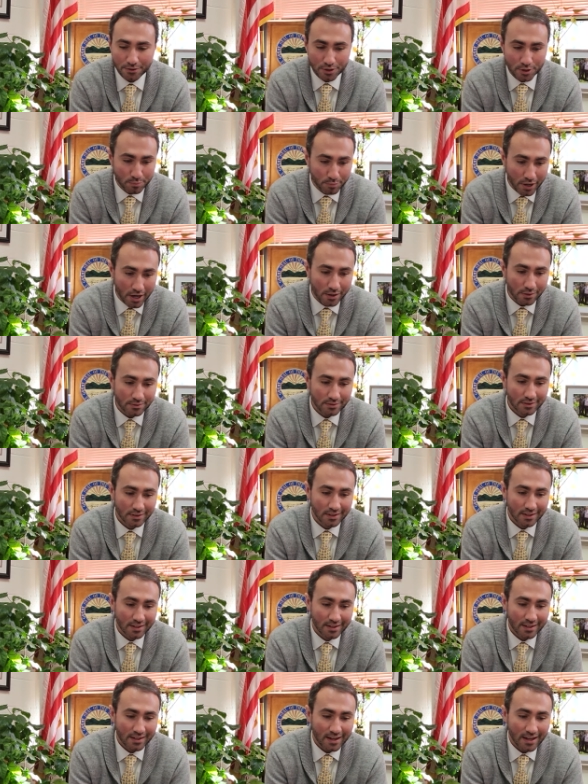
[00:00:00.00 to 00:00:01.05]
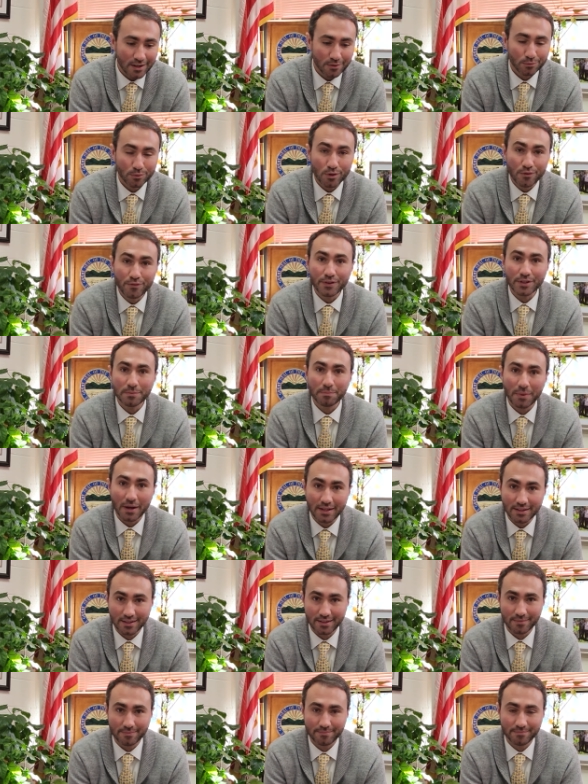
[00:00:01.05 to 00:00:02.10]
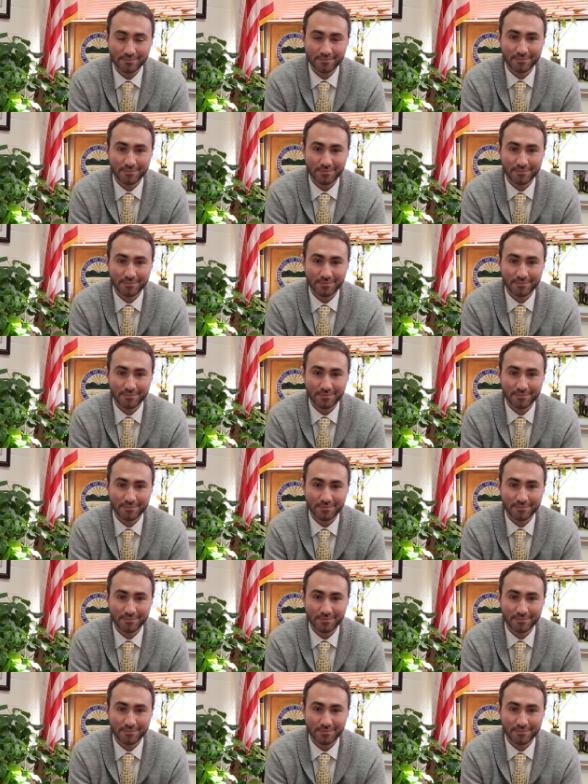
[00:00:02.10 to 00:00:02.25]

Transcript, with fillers: Sproat and Rufus Putnam.